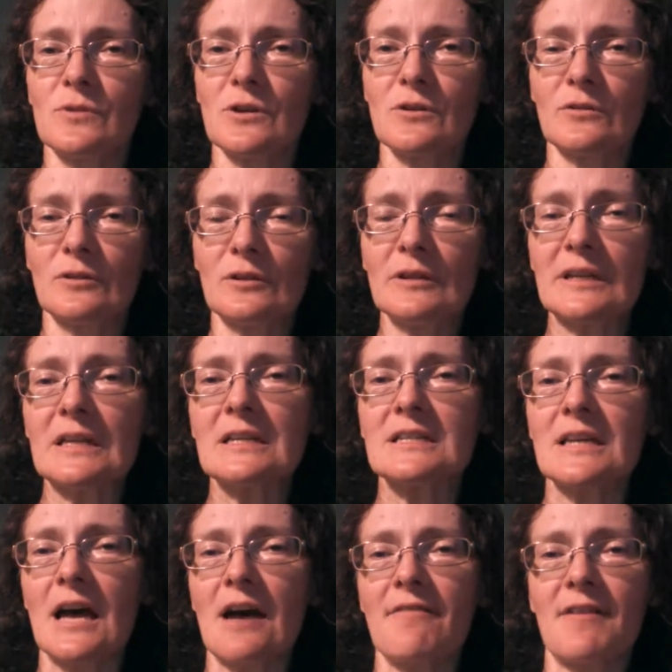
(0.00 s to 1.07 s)
what you're looking
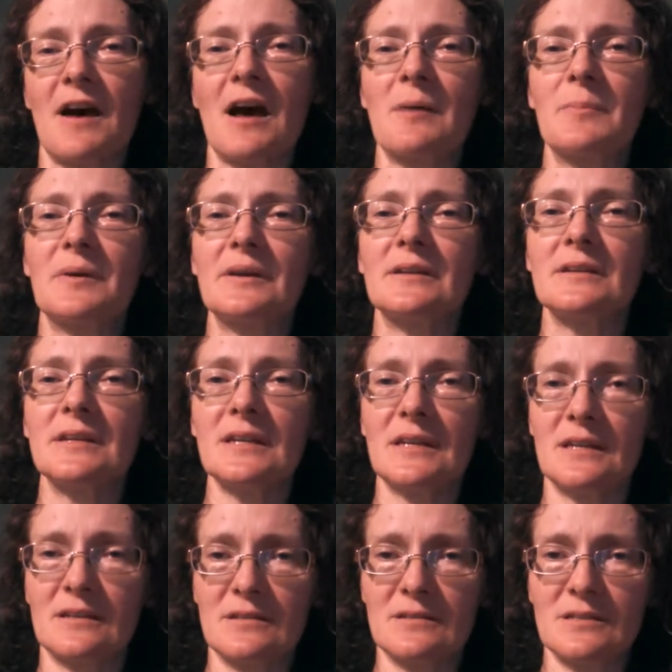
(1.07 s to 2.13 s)
to have happen
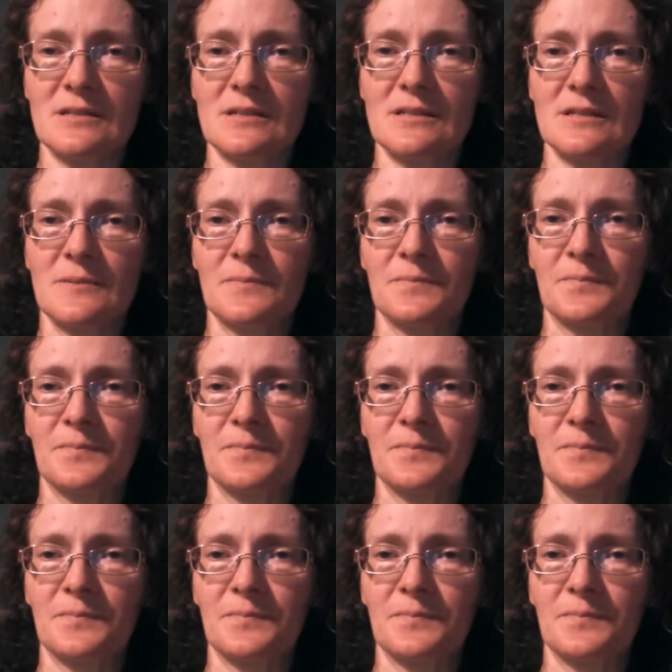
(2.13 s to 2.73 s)
is